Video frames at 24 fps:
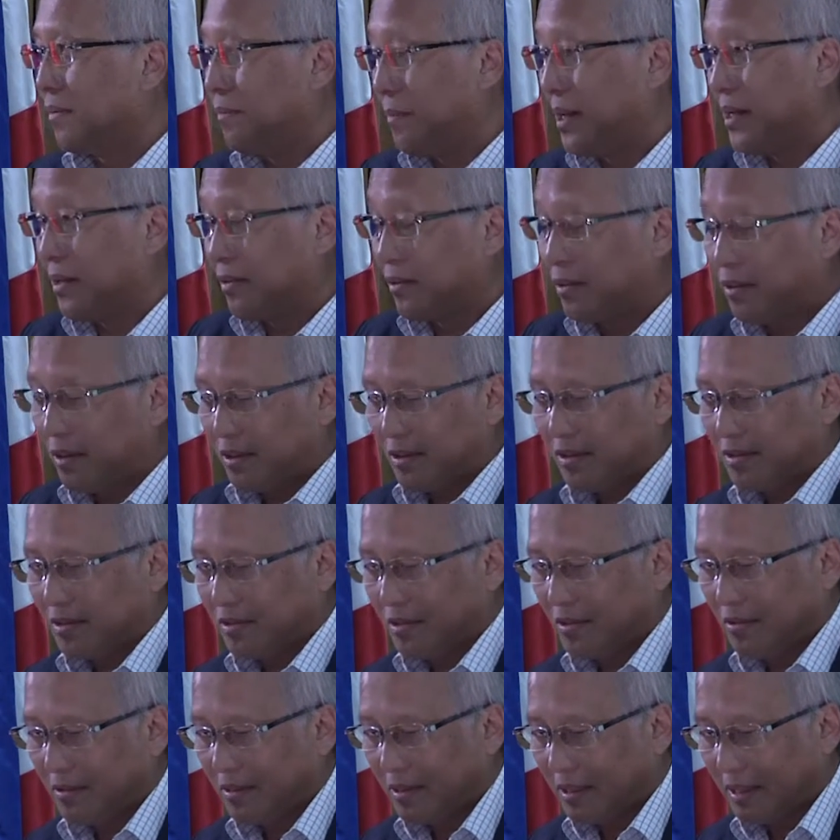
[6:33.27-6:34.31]
my thoughts
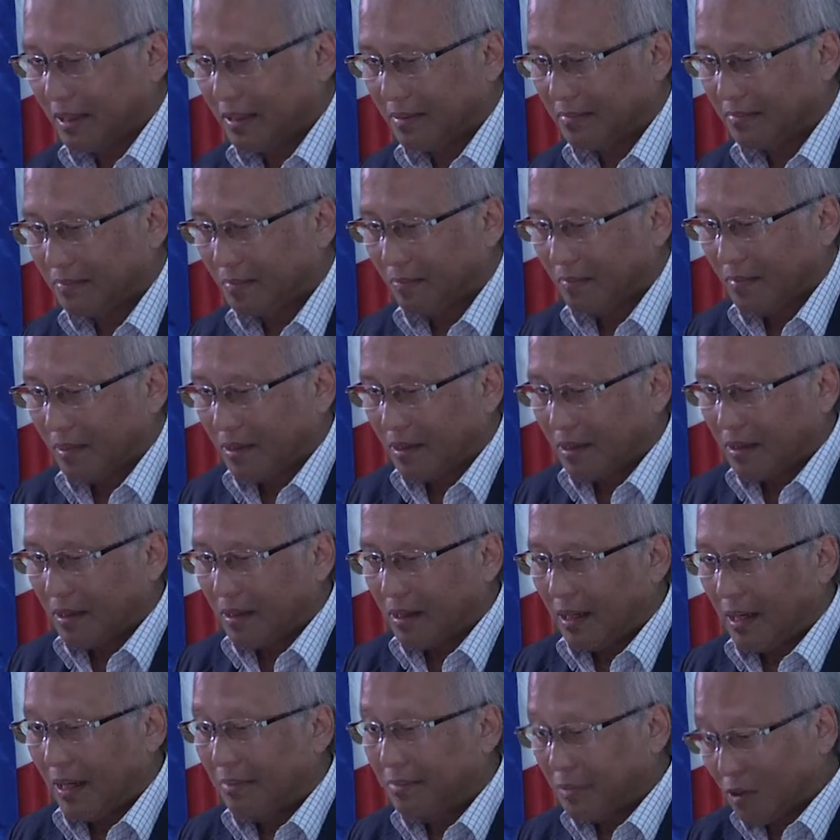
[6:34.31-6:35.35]
so that
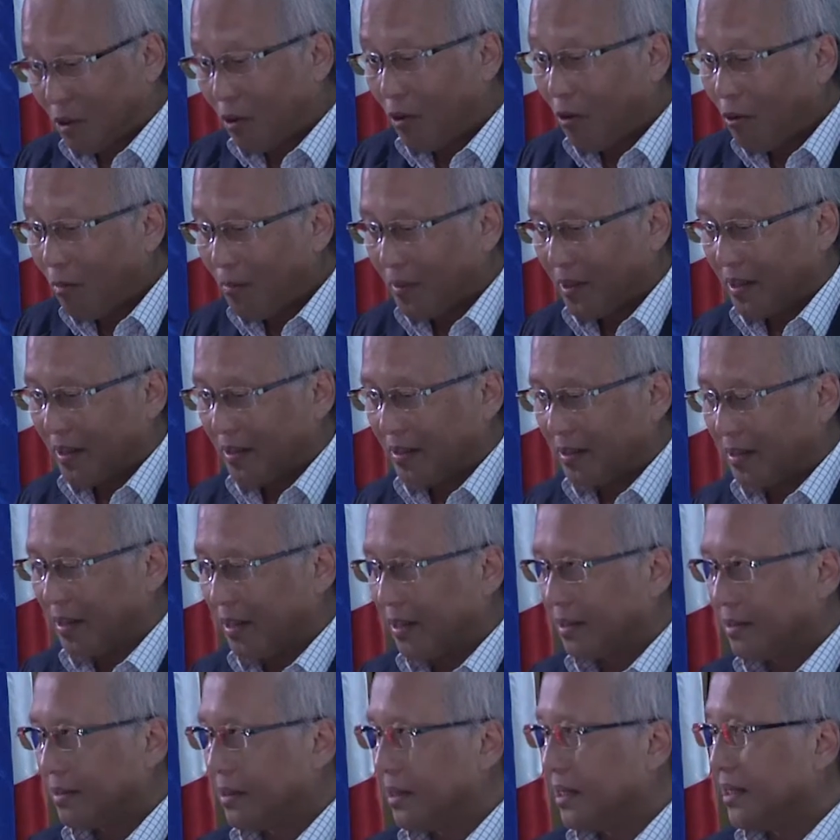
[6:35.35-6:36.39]
I'm hoping
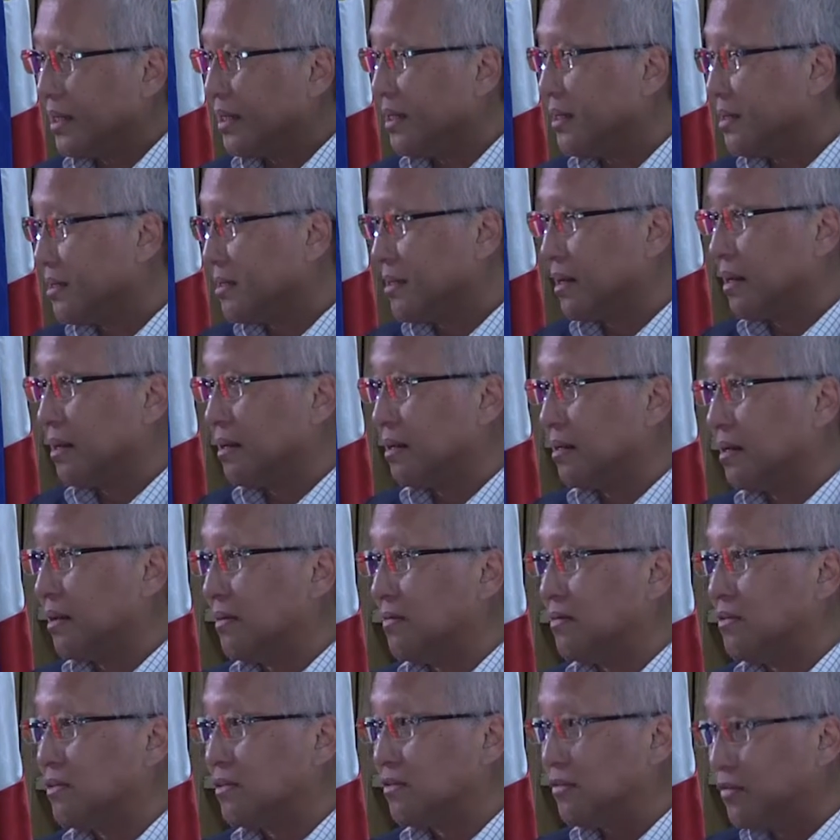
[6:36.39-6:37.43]
that an
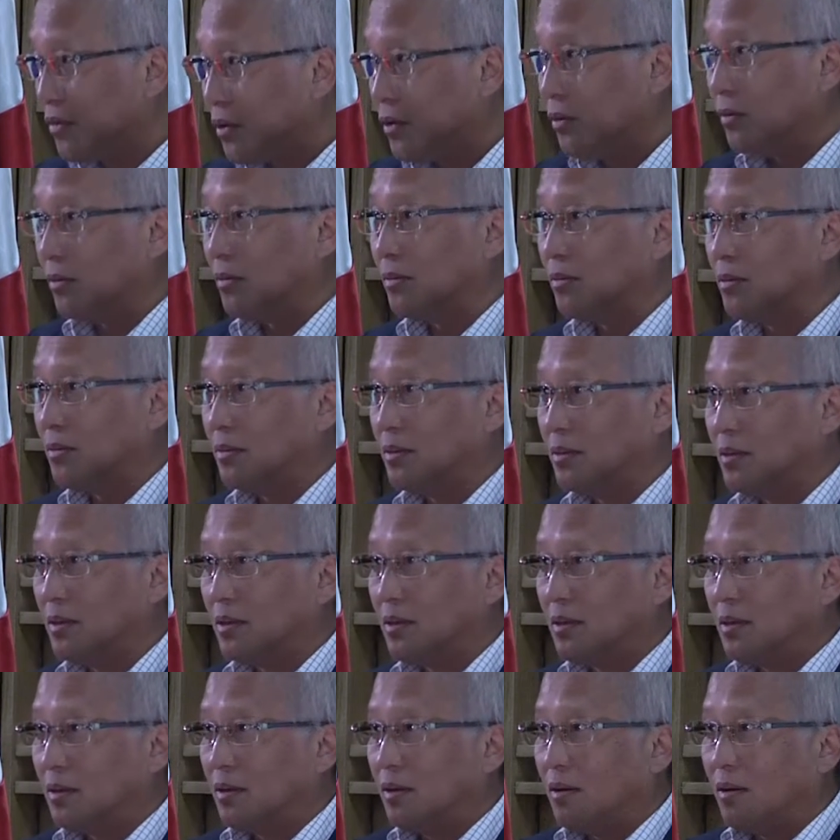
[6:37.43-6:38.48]
incentives view
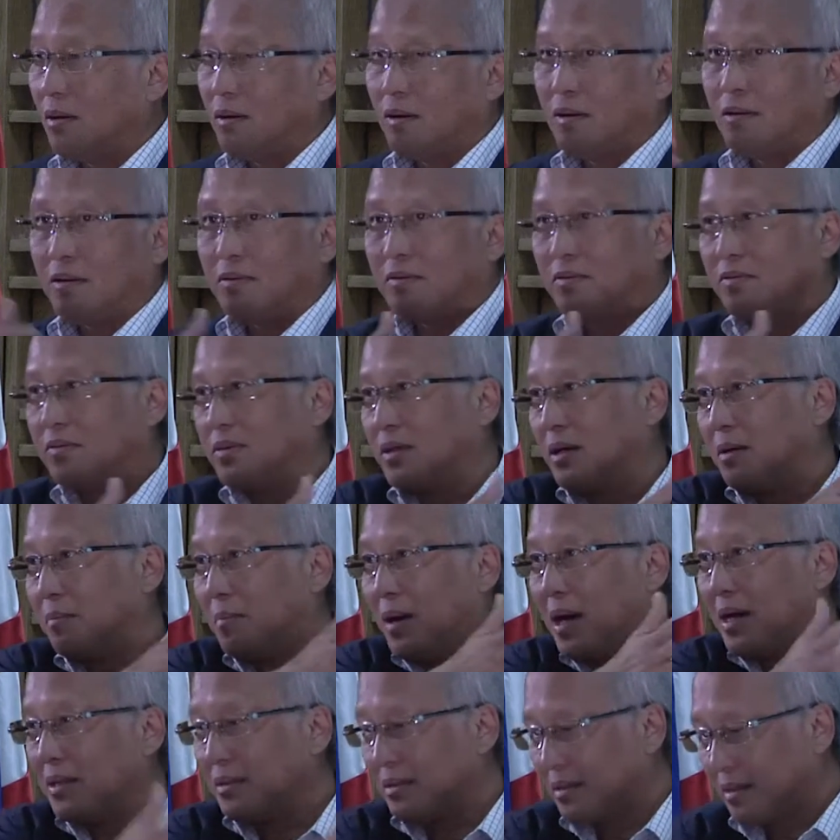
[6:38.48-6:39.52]
of the
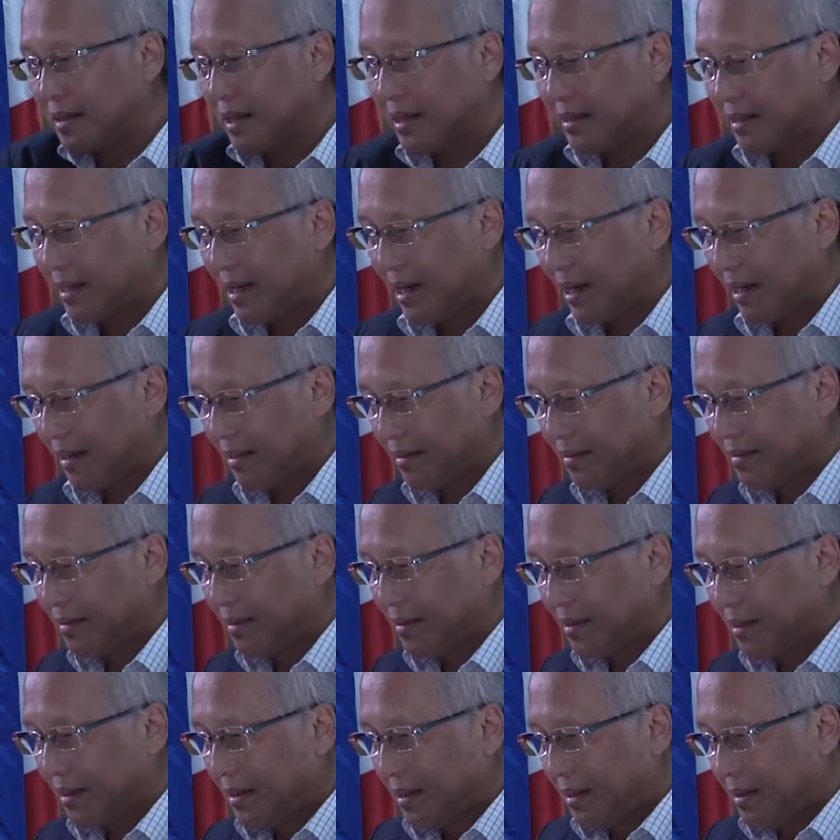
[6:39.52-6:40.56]
matter at hand
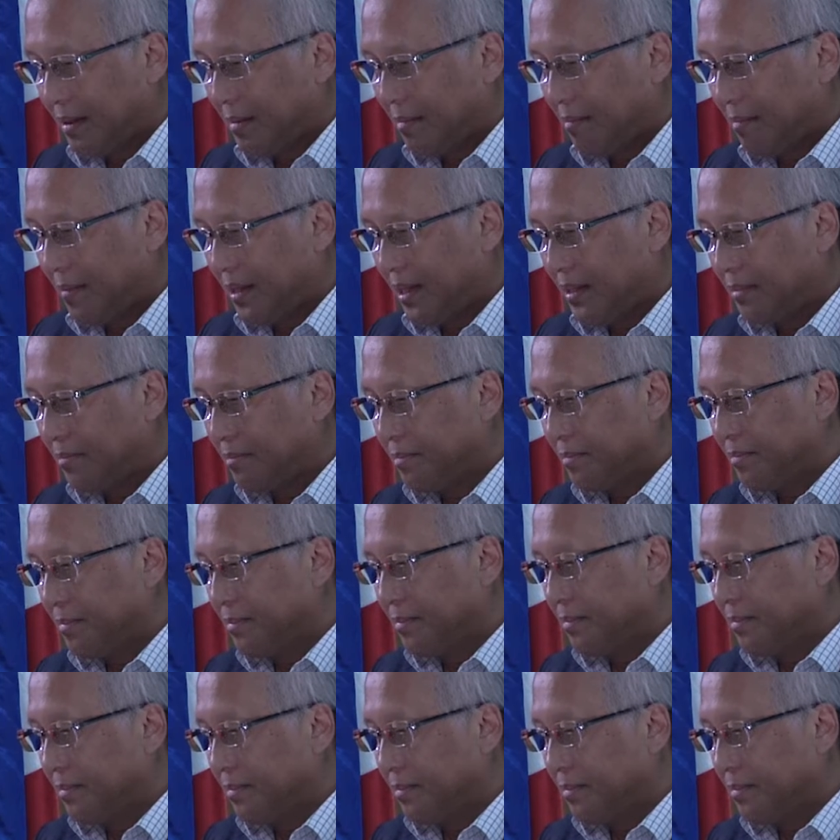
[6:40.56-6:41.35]
might